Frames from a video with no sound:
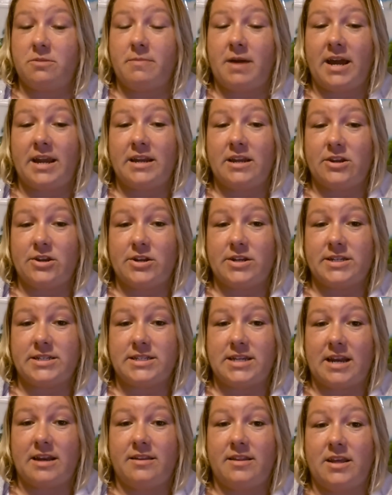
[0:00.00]
your mind and you
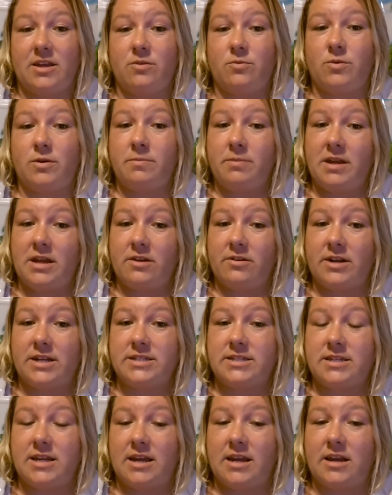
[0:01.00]
decided that you would be
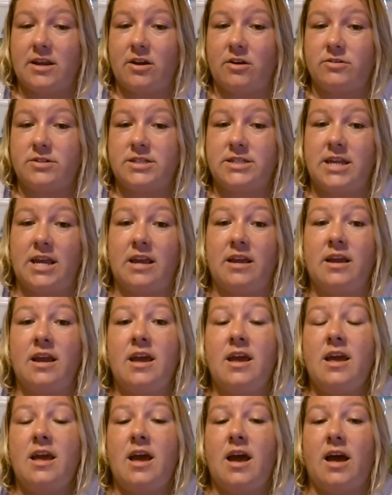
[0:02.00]
interested in hosting,
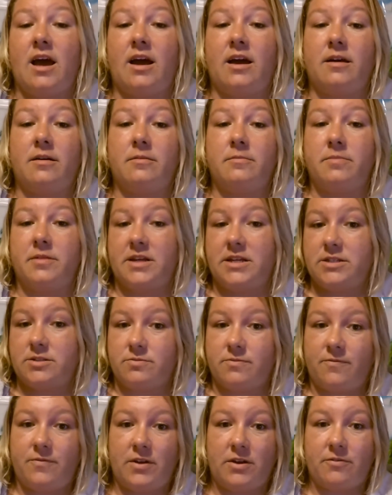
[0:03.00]
please
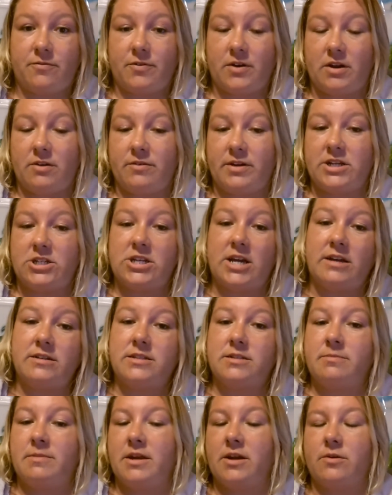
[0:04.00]
feel free to reach out
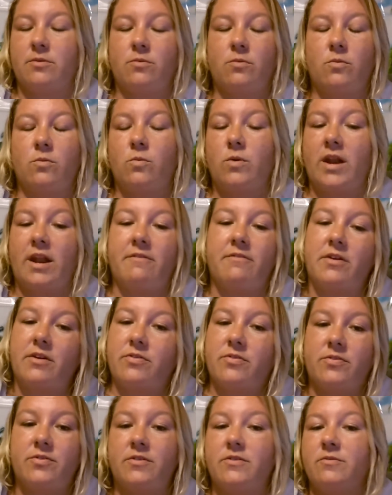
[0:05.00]
to me or
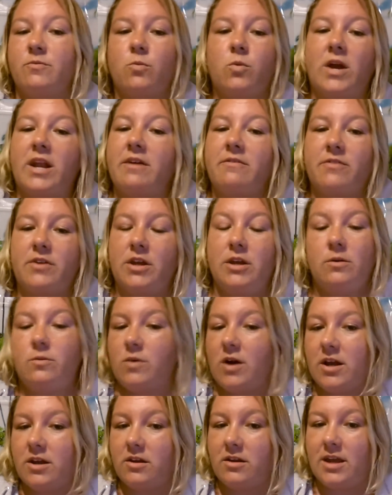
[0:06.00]
whatever you
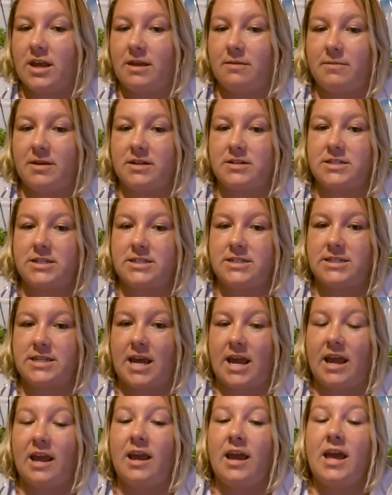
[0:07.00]
want your email to
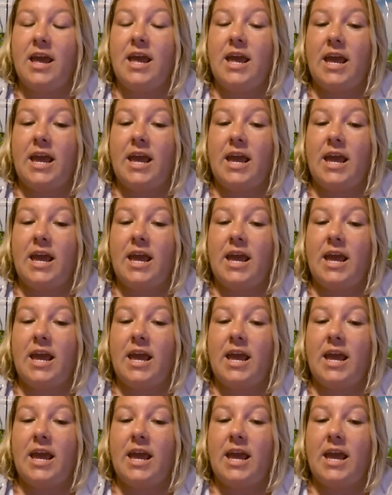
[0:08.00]
say.